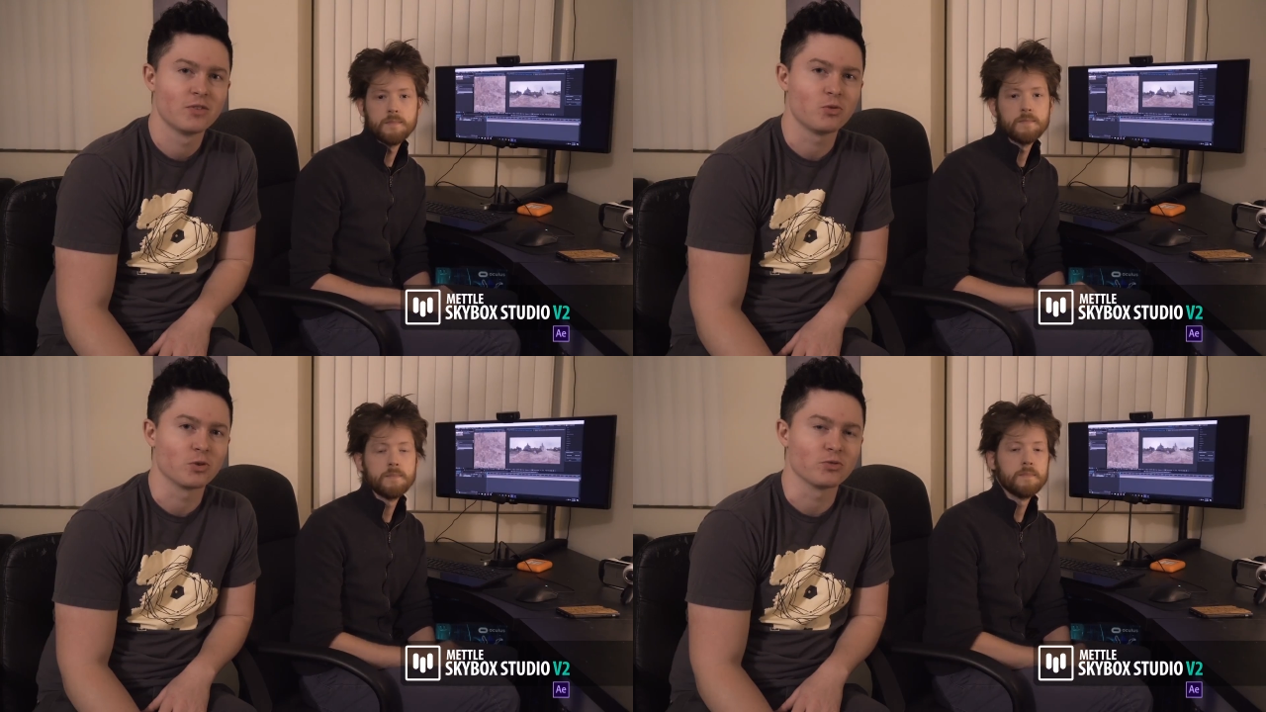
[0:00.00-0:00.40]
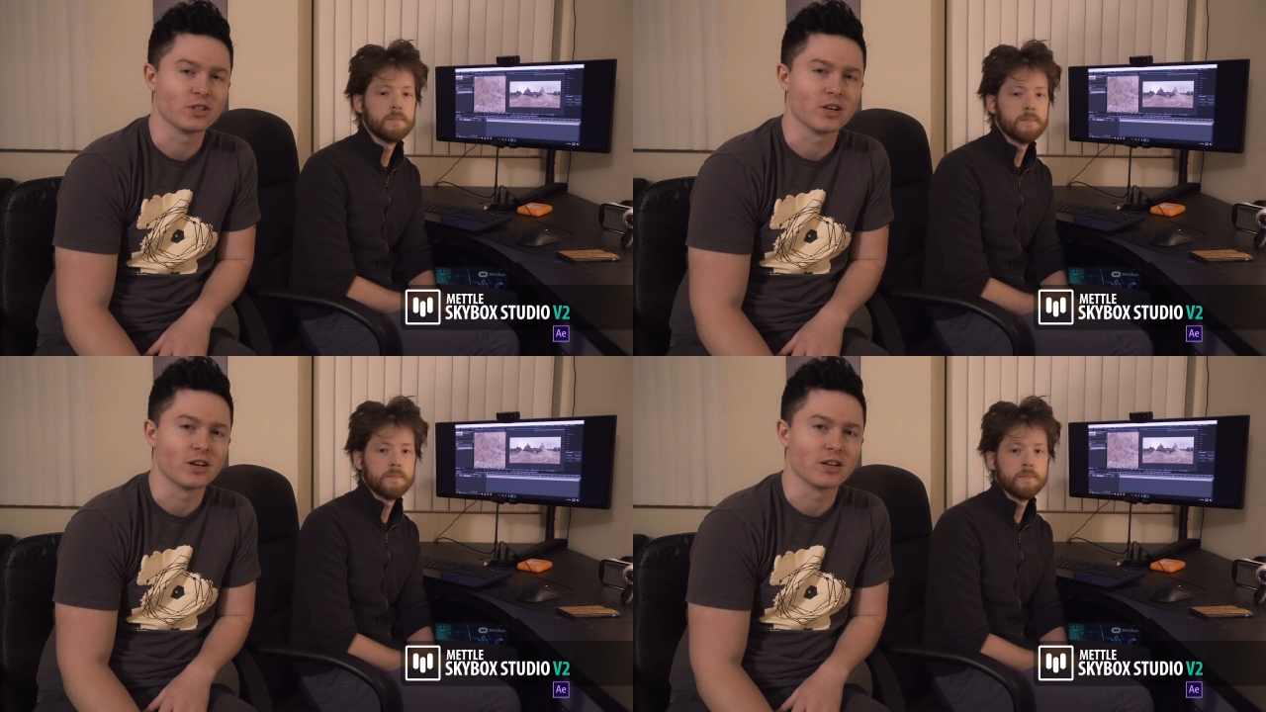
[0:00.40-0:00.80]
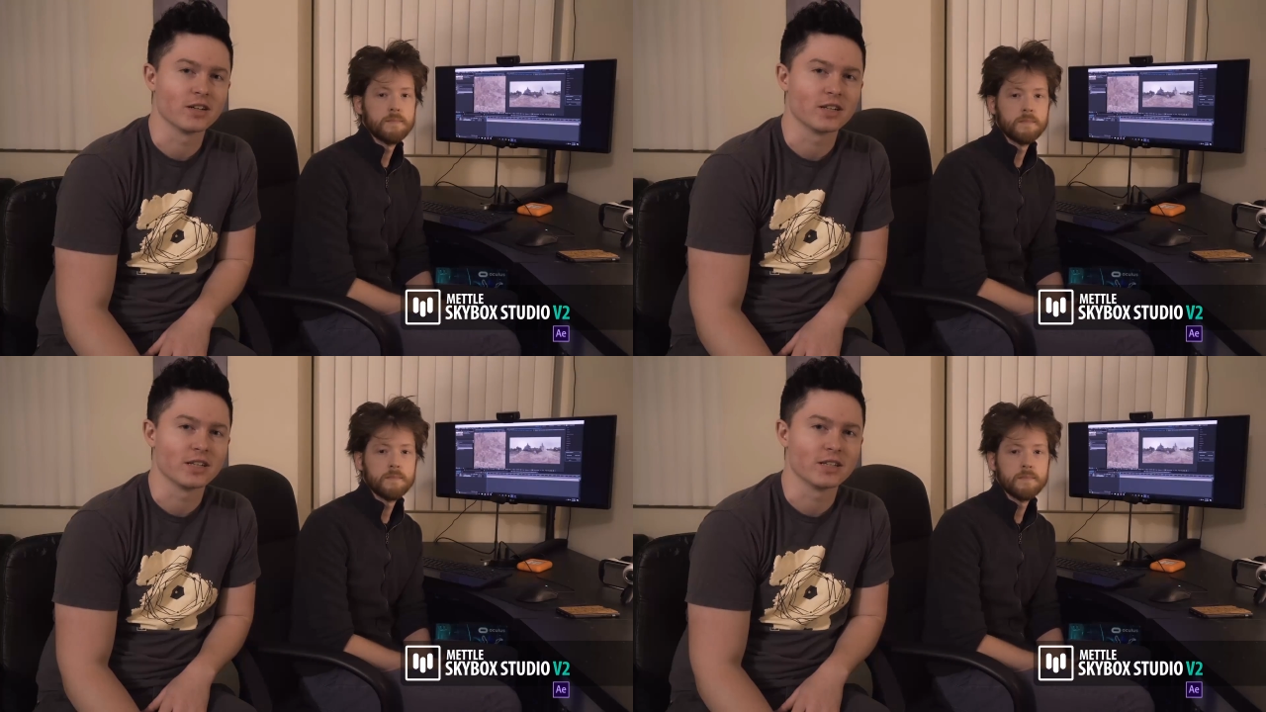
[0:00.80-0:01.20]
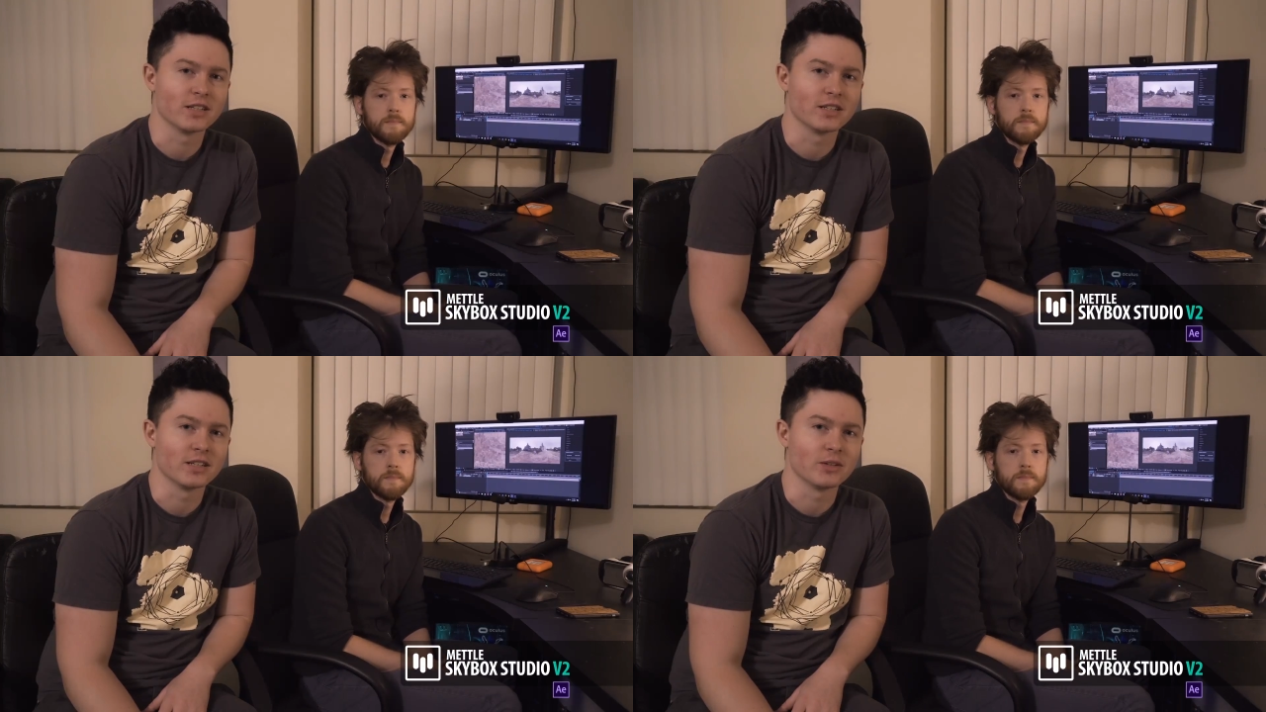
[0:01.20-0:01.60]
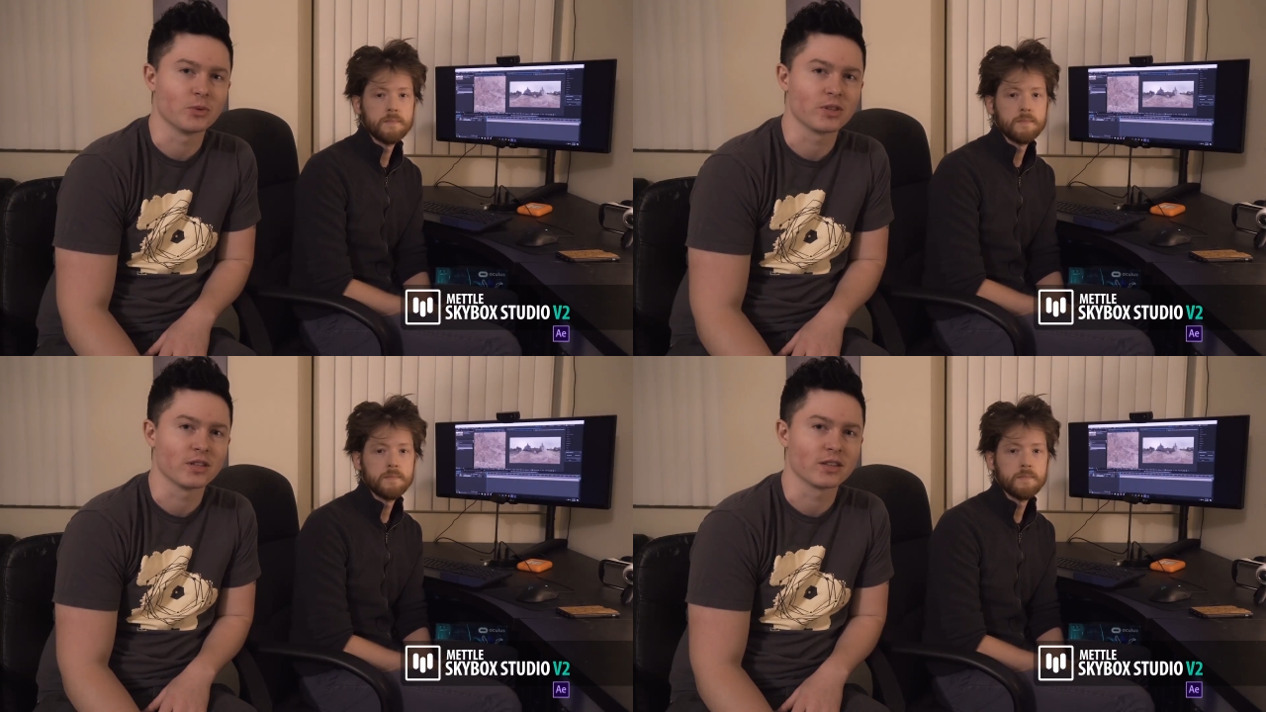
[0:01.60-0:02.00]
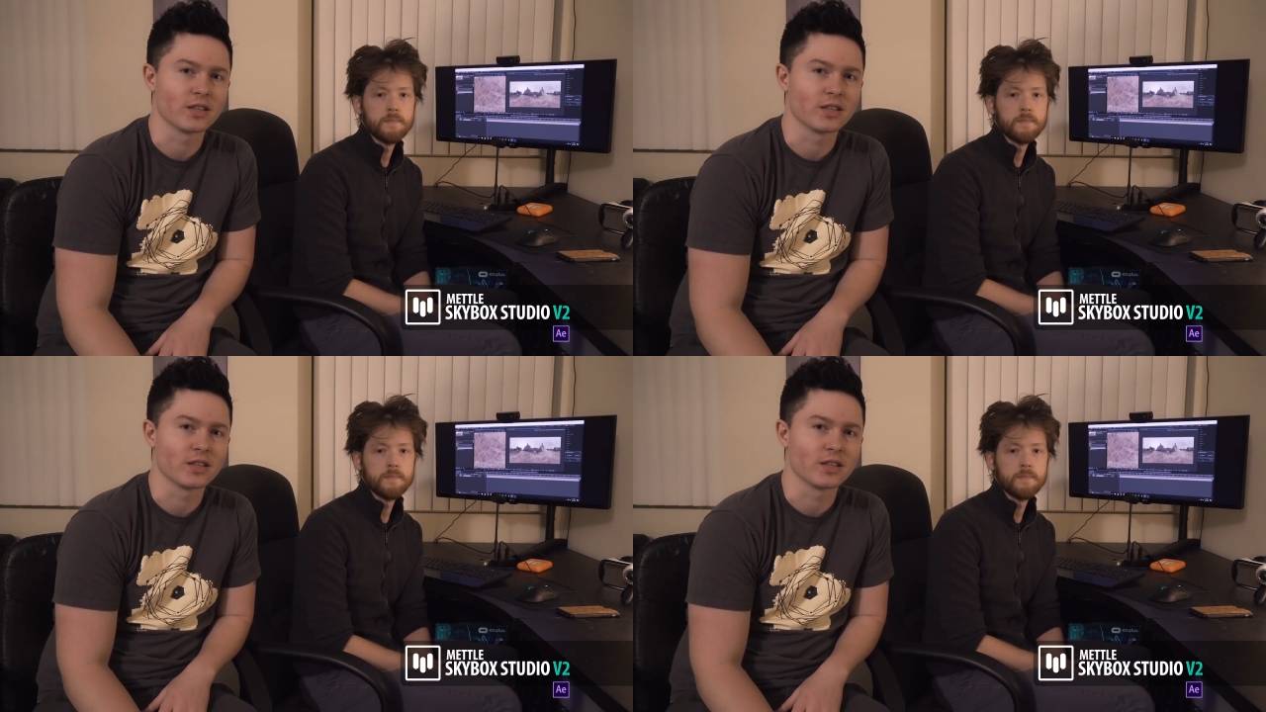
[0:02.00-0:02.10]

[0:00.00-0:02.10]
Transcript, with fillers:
Speaker 1: for VR, and uh, we think